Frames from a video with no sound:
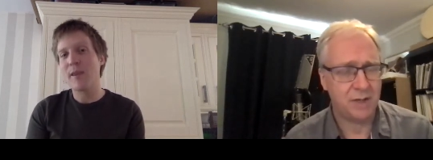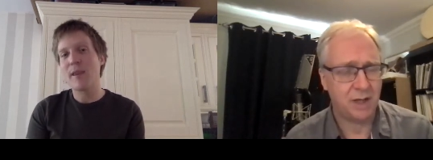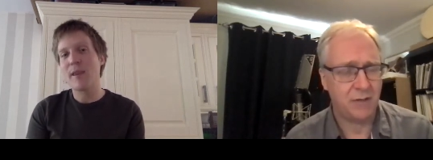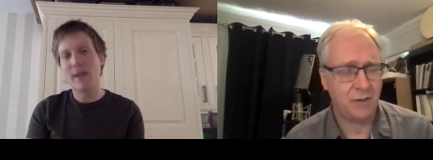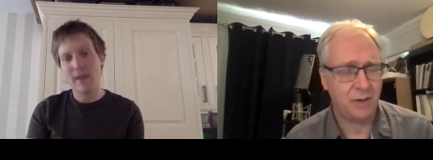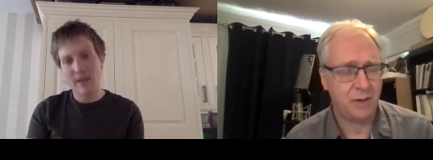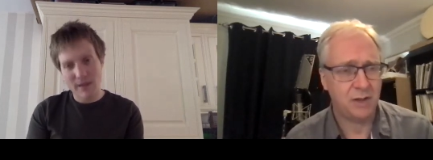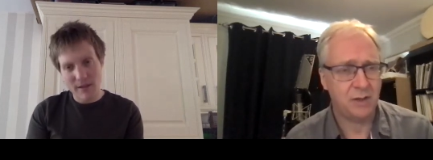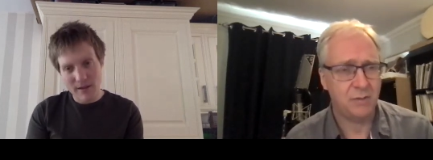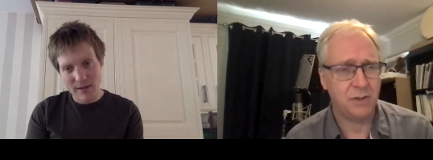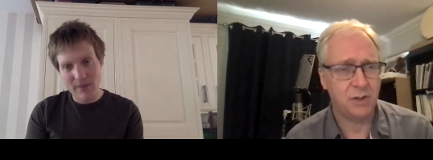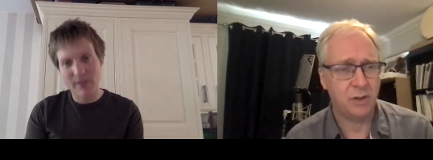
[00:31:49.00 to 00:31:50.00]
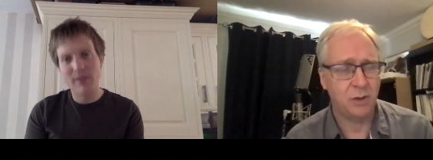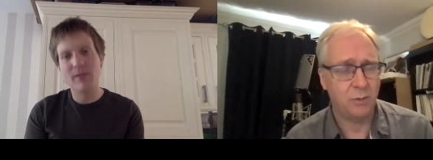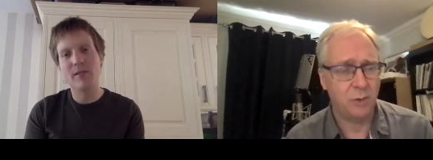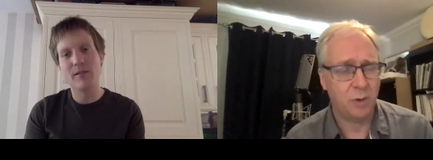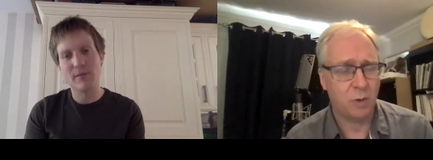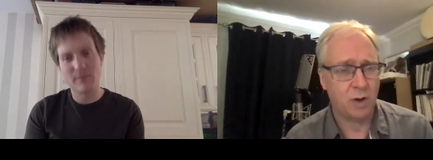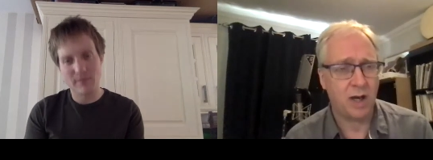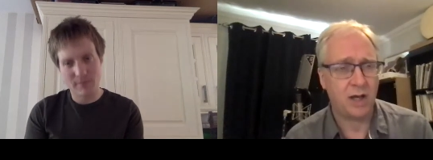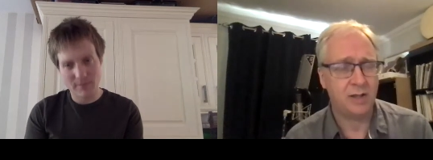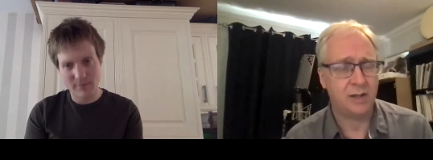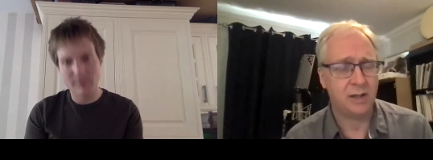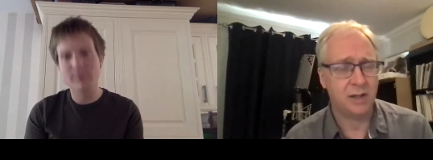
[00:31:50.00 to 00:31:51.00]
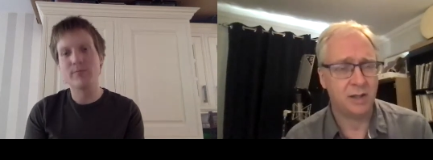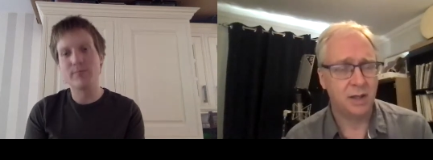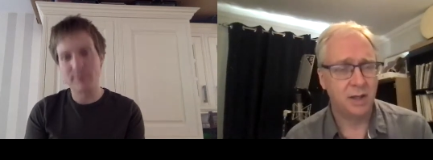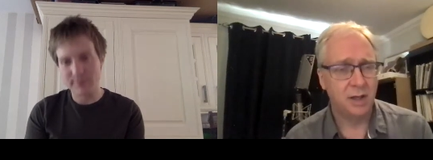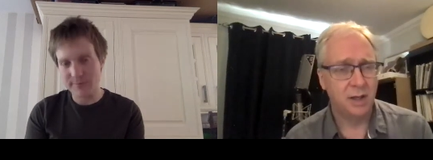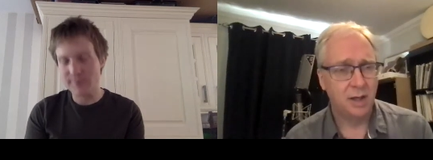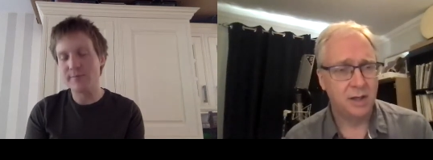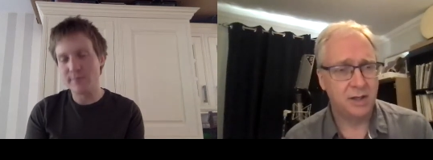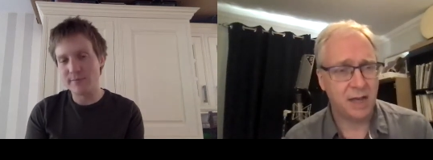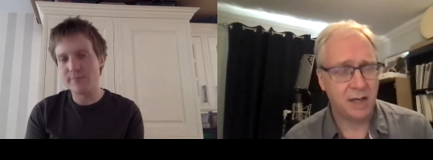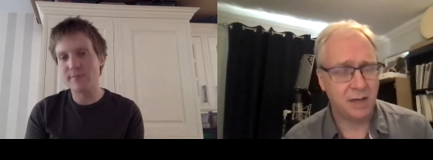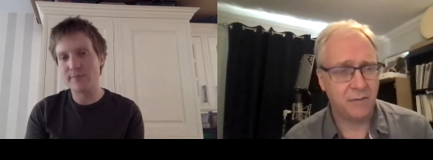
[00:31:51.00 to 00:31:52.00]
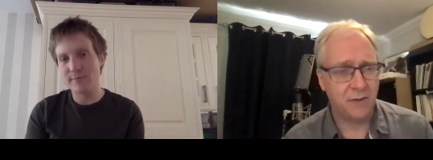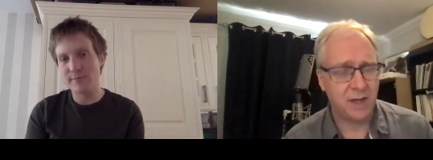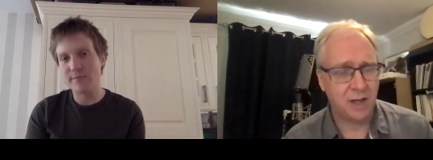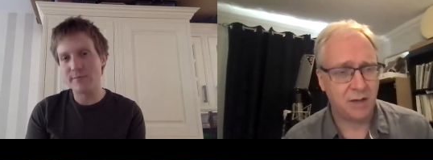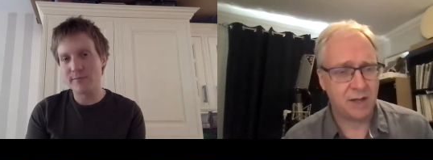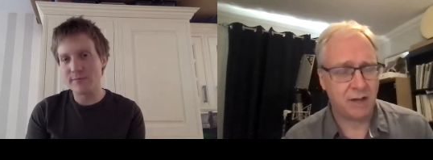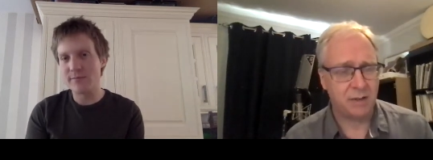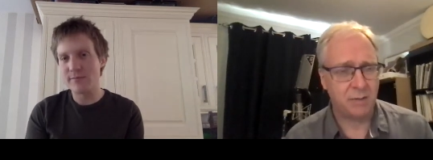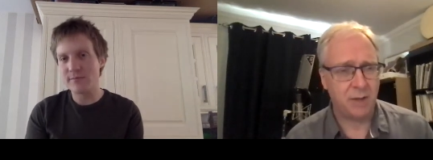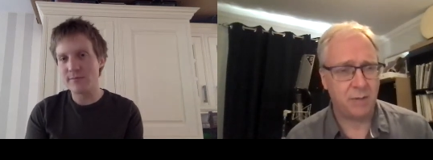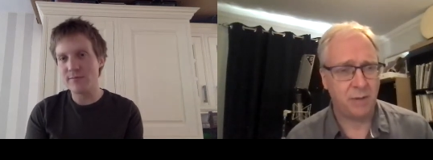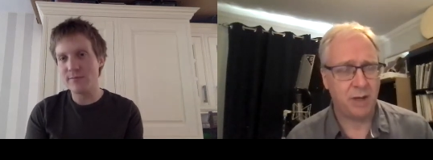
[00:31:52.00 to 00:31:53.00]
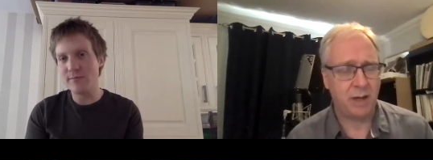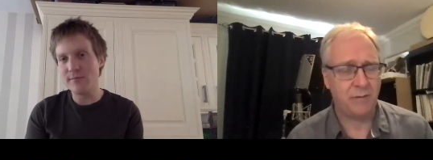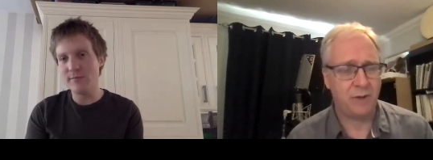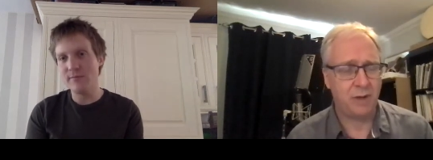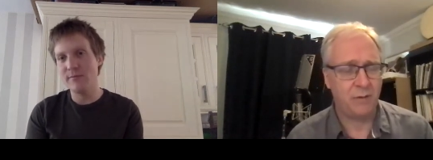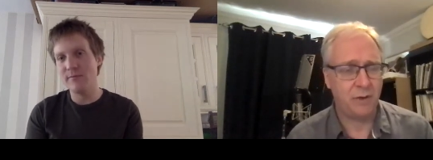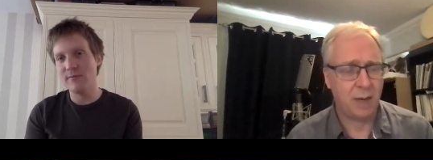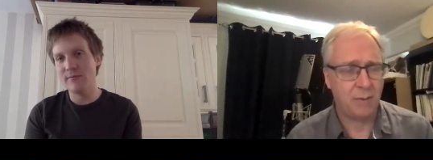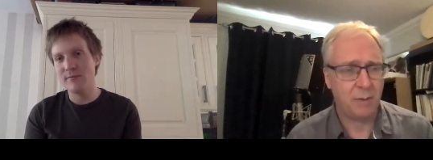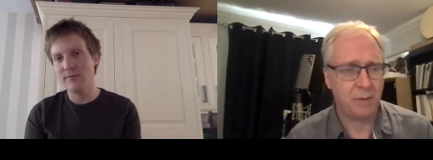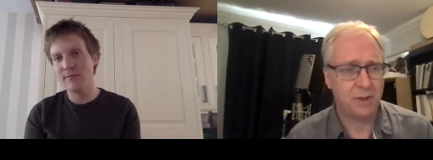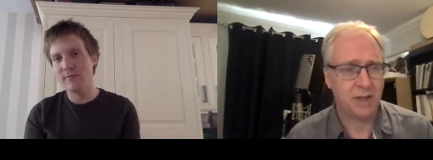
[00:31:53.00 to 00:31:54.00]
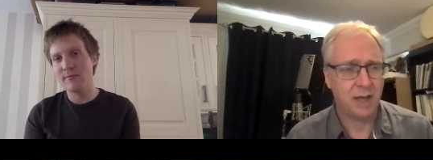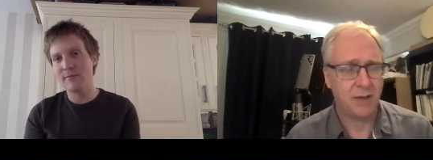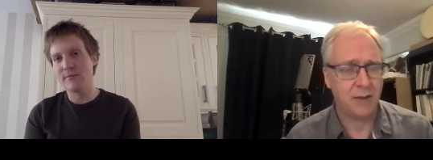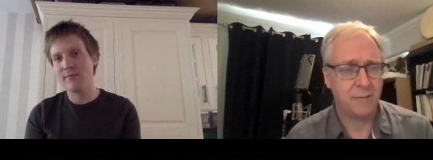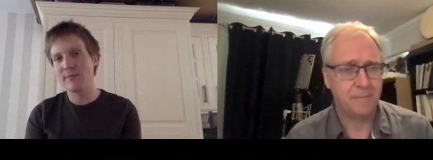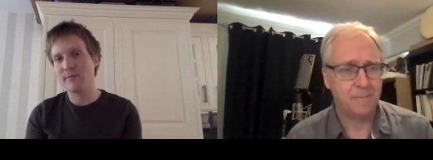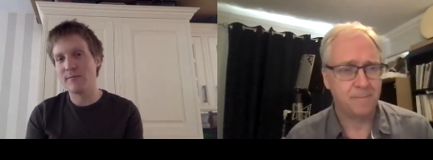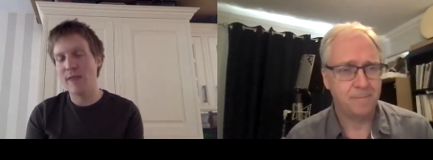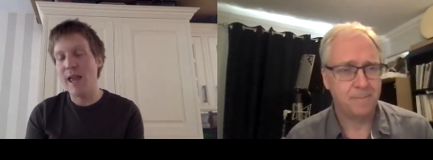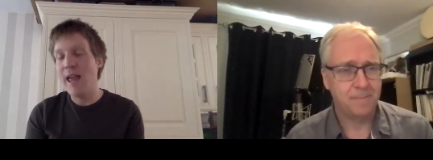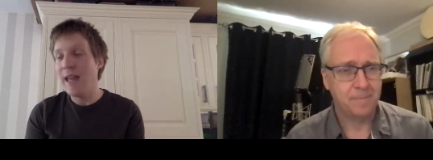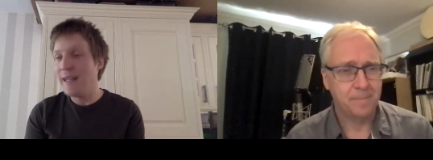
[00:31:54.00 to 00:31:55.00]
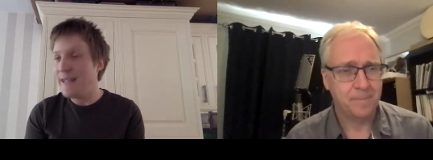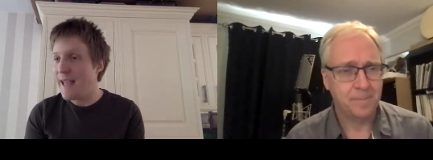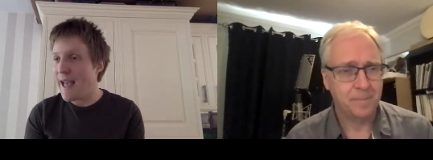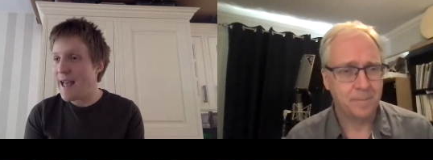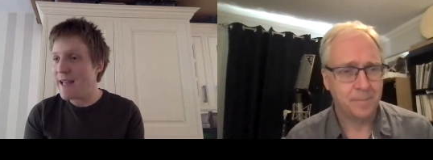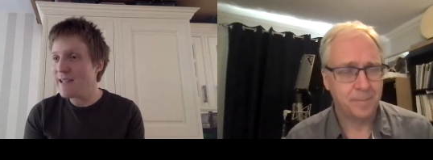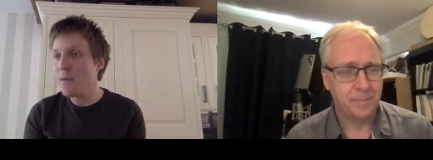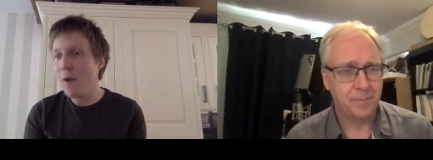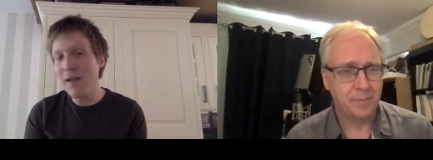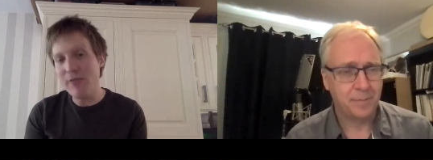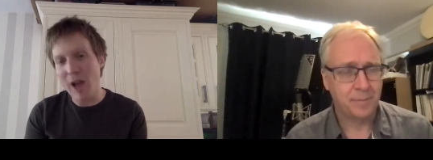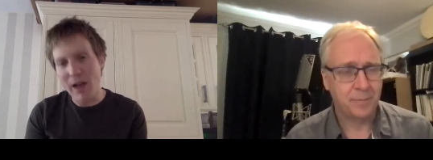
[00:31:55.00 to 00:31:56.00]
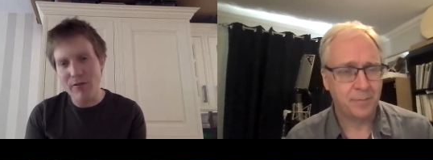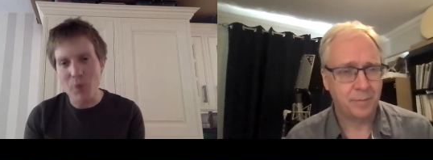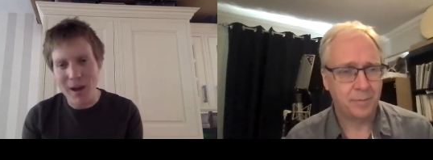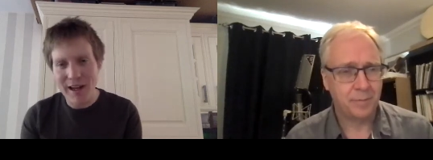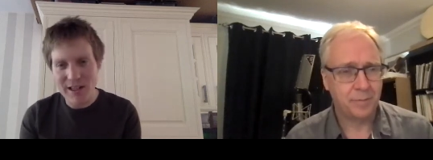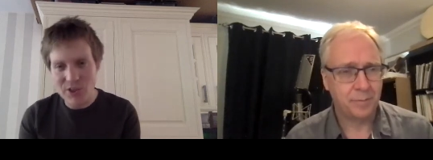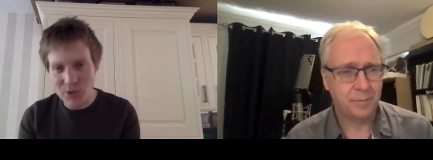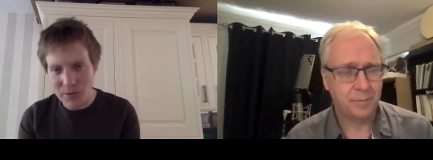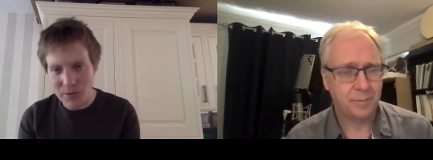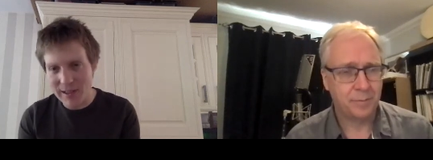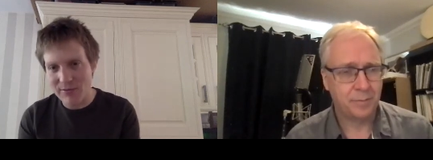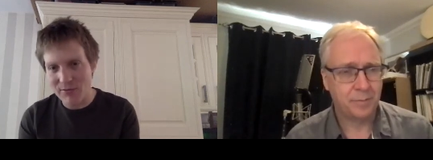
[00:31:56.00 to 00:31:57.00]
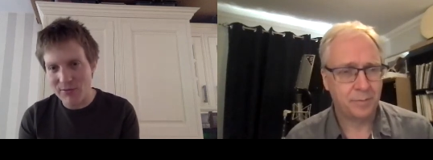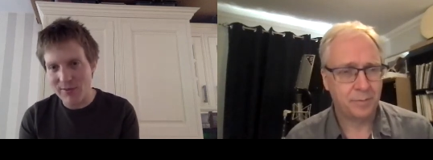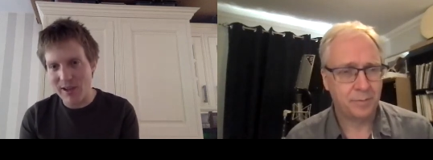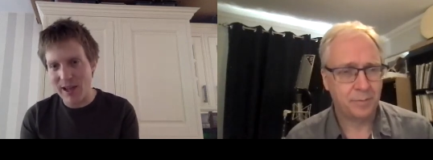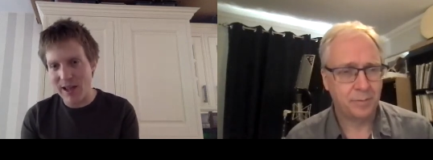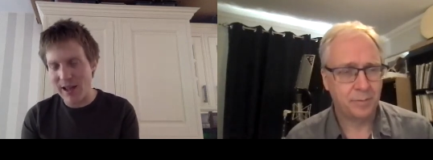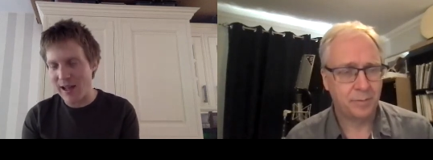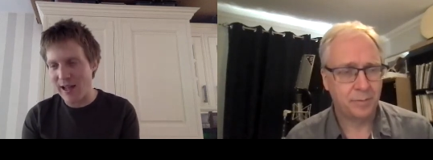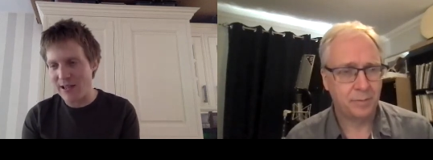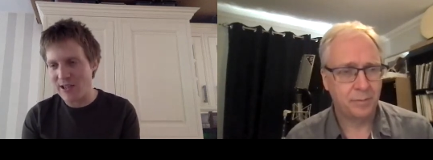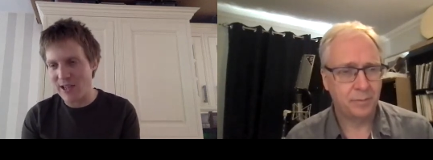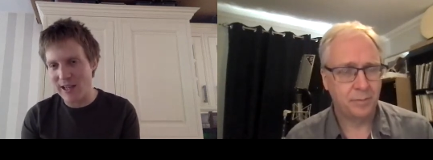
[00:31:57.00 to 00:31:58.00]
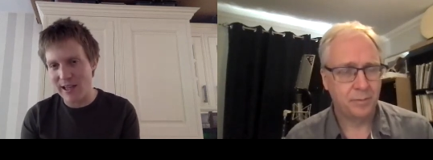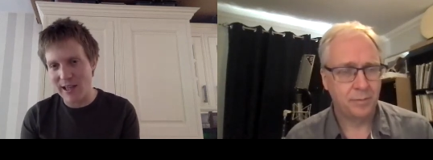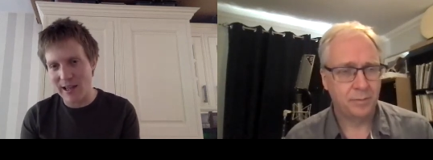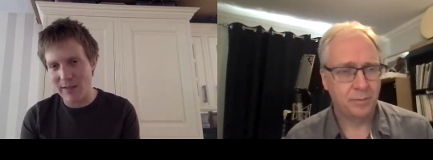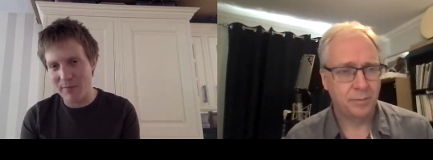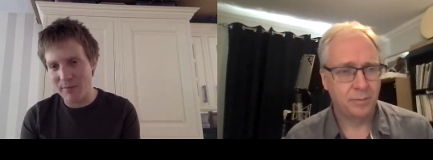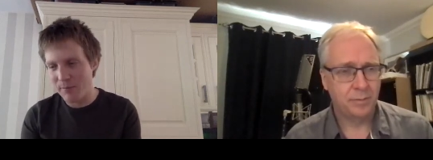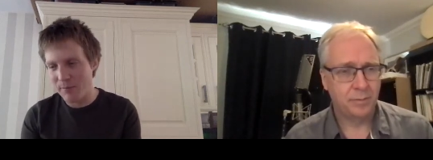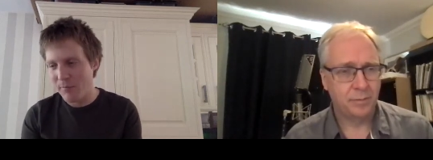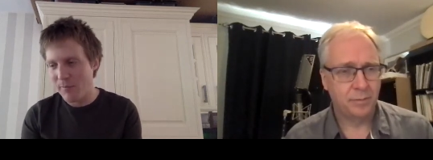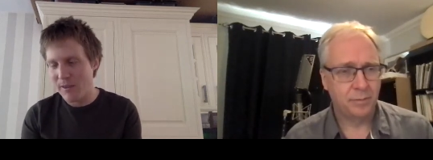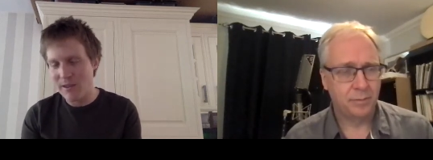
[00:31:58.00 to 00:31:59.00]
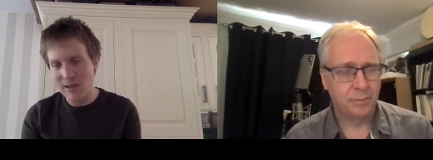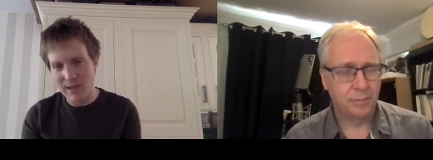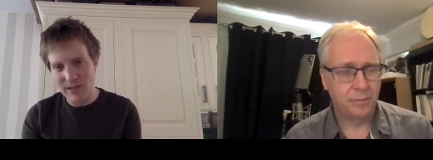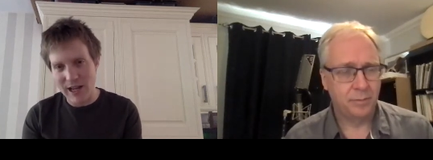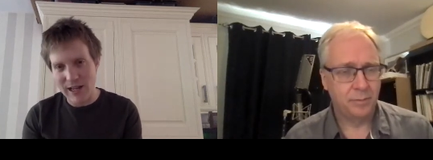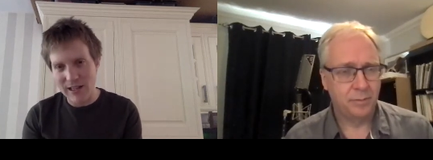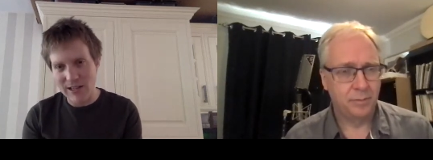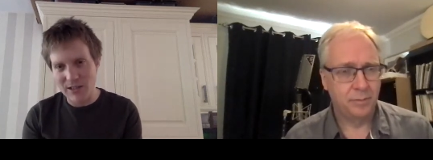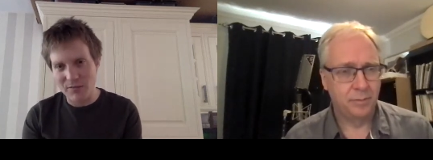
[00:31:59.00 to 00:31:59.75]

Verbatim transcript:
Speaker 1: it? Have you done some Zoom choirs and sent videos out to people? Have Have you kept people together?
Speaker 2: Yeah, so I've I've quite enjoyed uh, actually um, the the challenge of,